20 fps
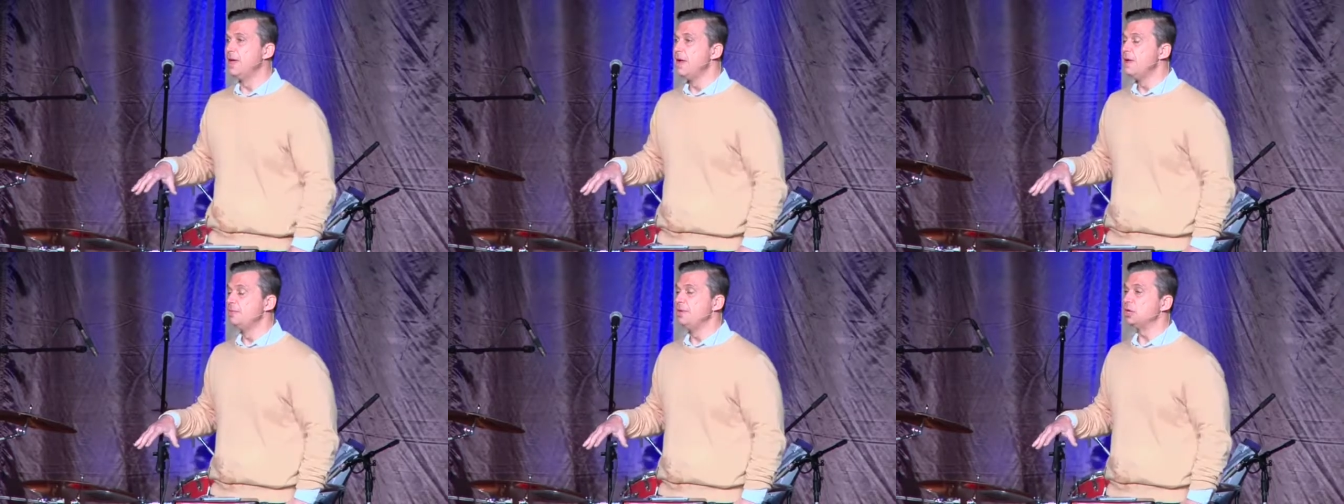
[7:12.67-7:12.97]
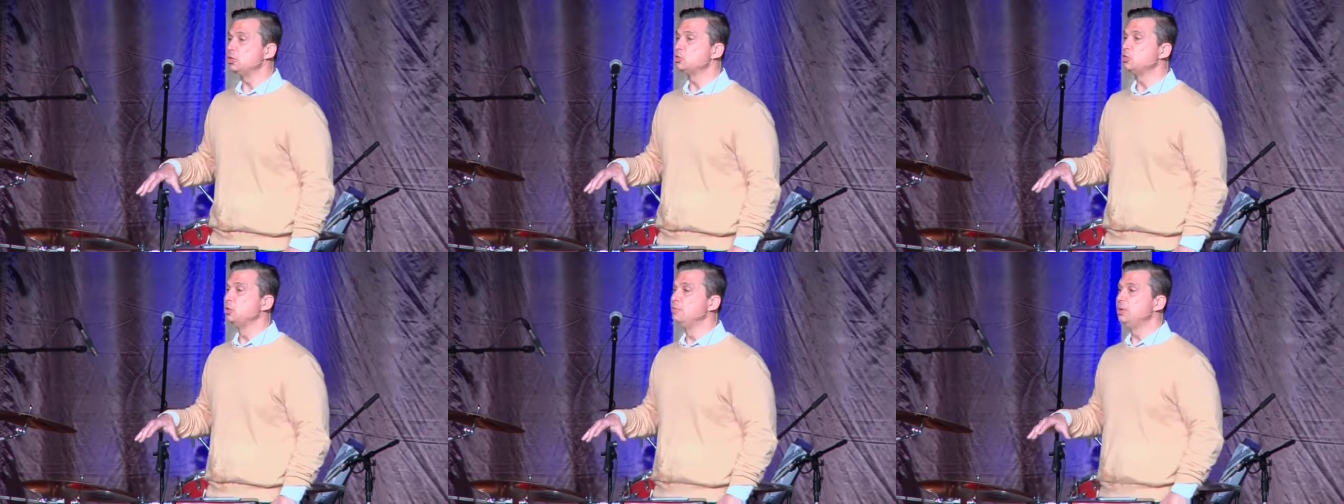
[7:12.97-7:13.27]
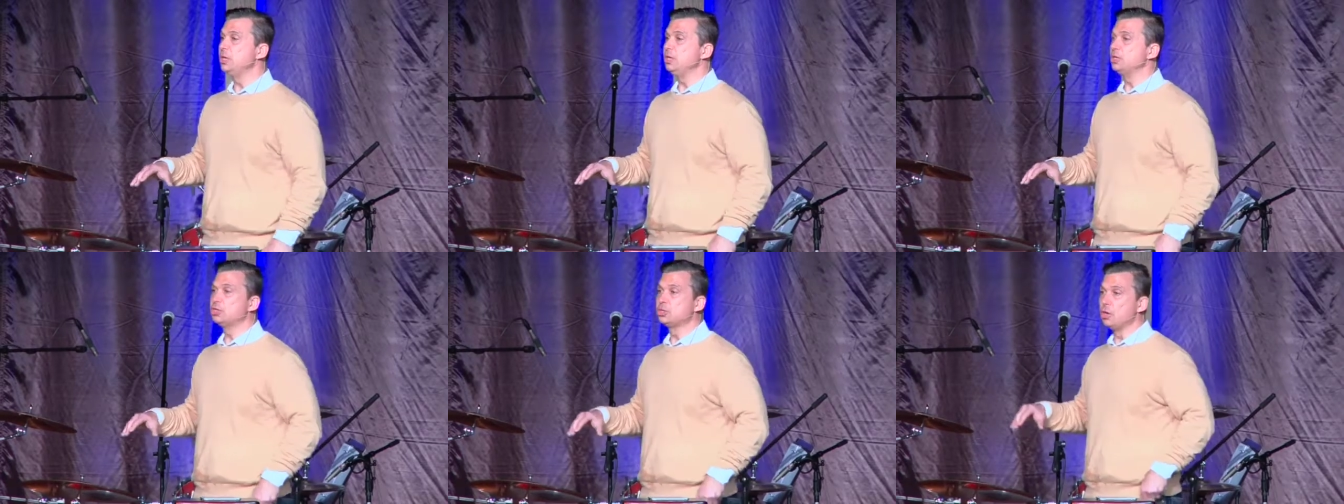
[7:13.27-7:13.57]
that should
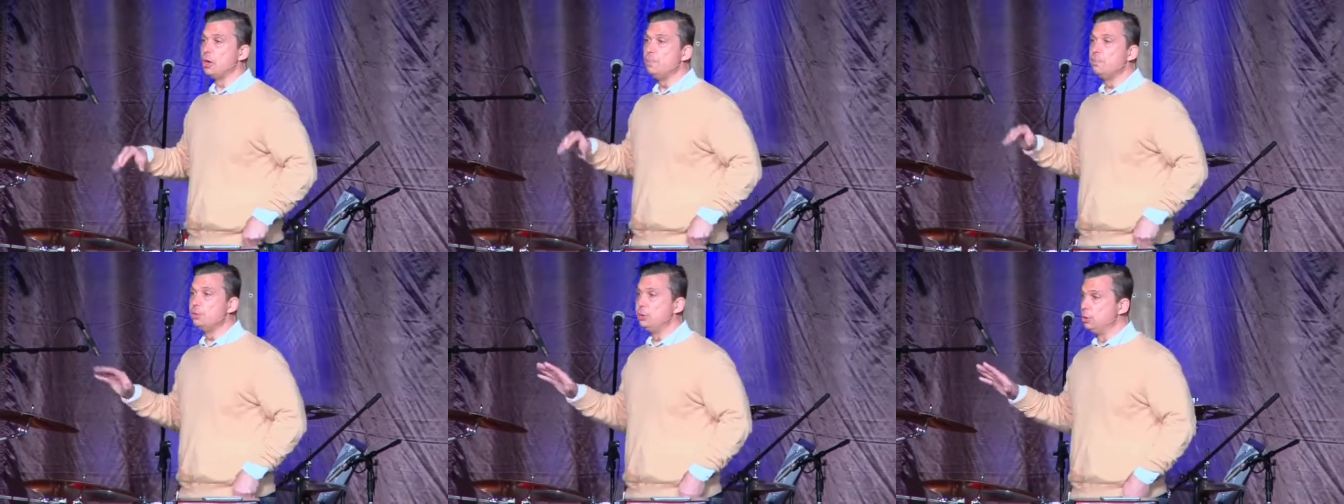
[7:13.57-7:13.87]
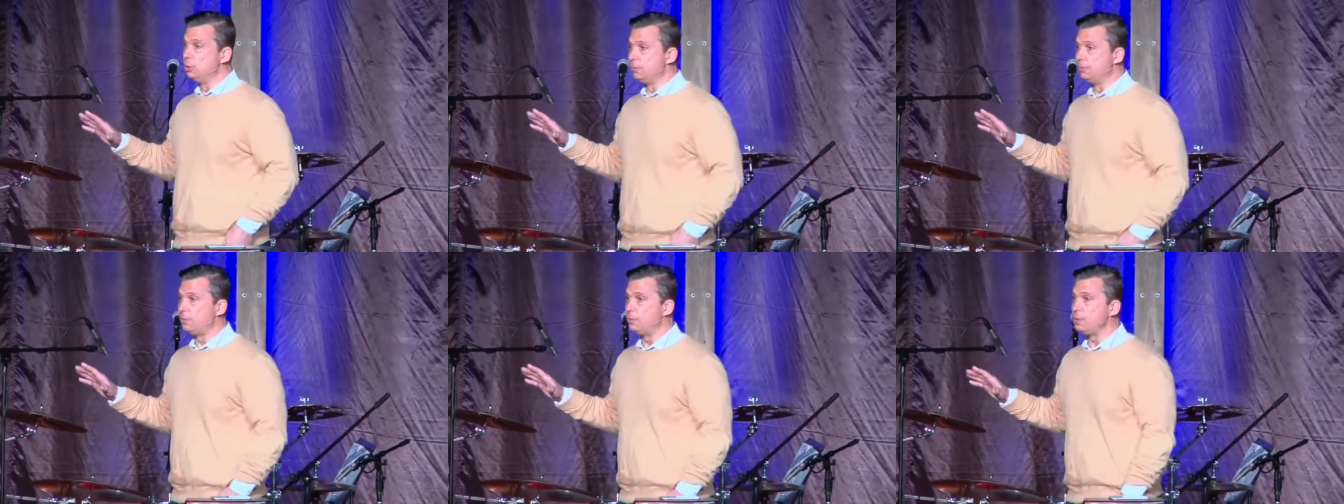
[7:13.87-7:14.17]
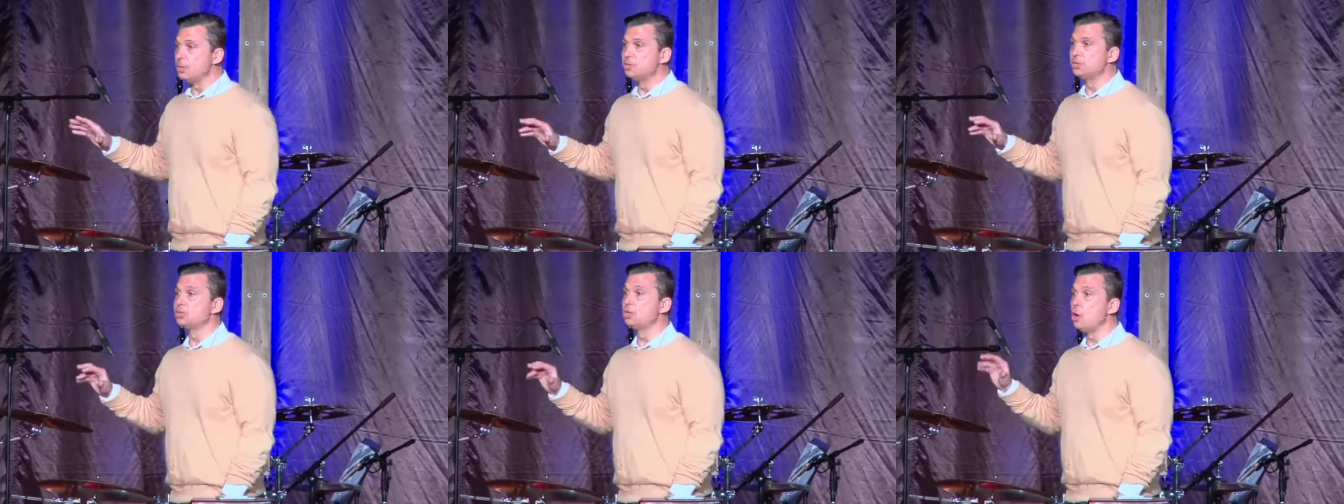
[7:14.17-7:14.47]
be so beautiful
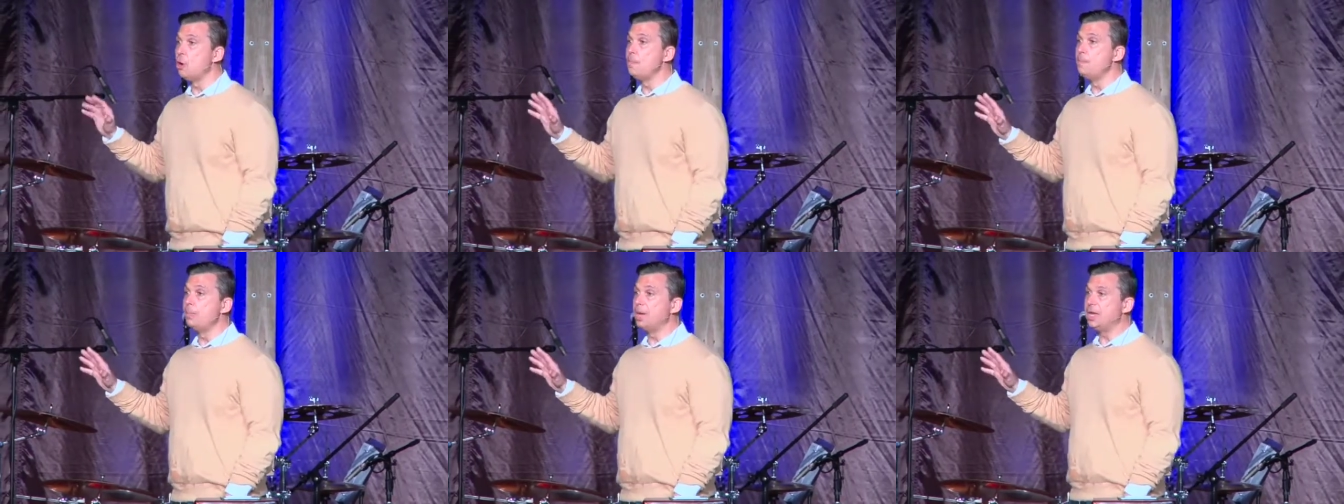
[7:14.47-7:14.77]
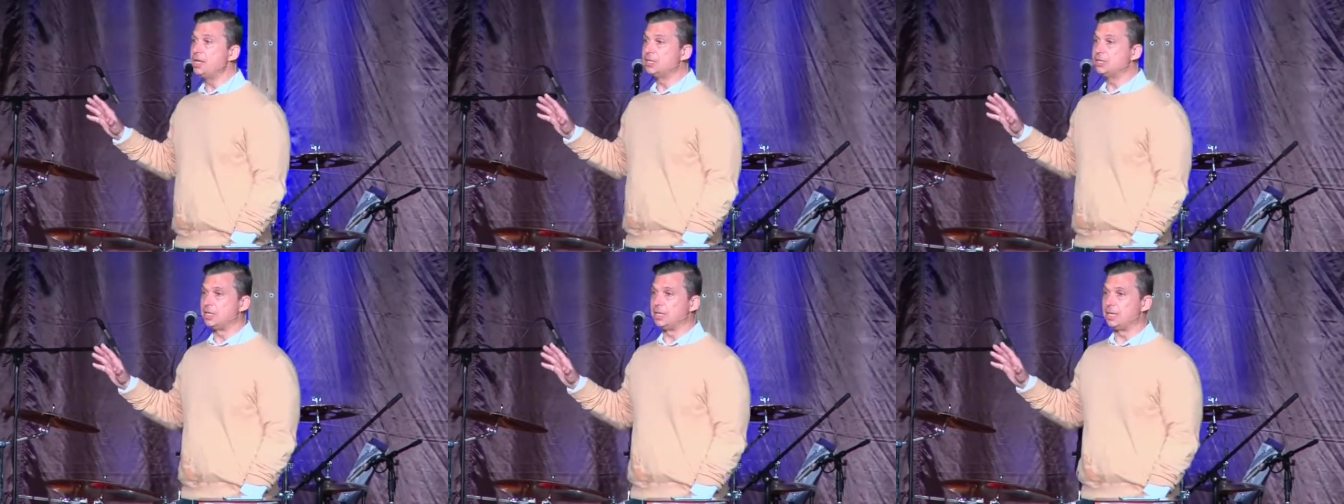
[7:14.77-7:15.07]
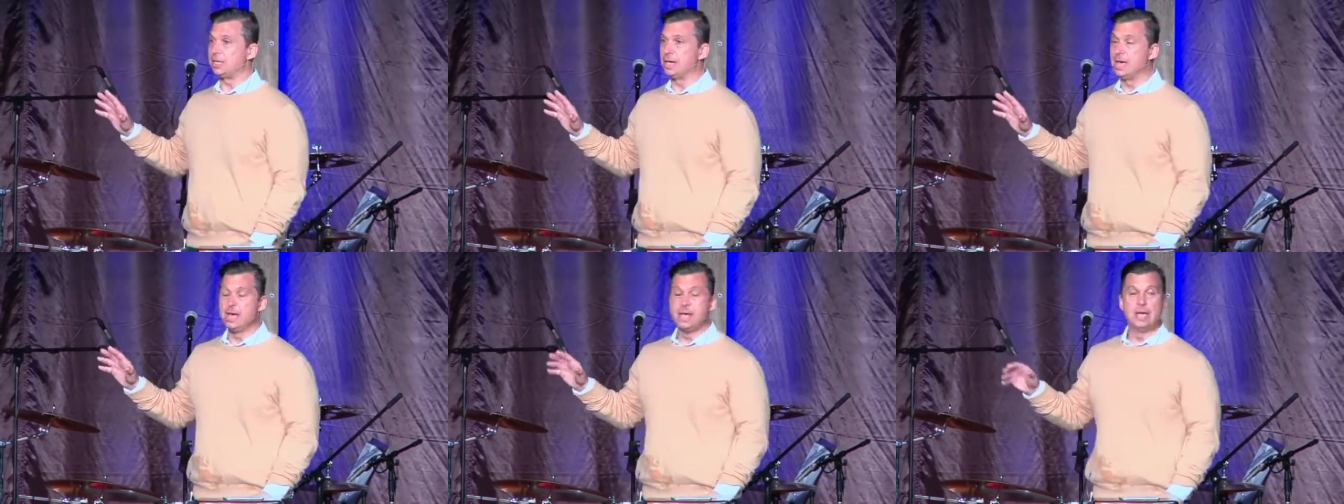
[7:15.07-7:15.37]
and so amazing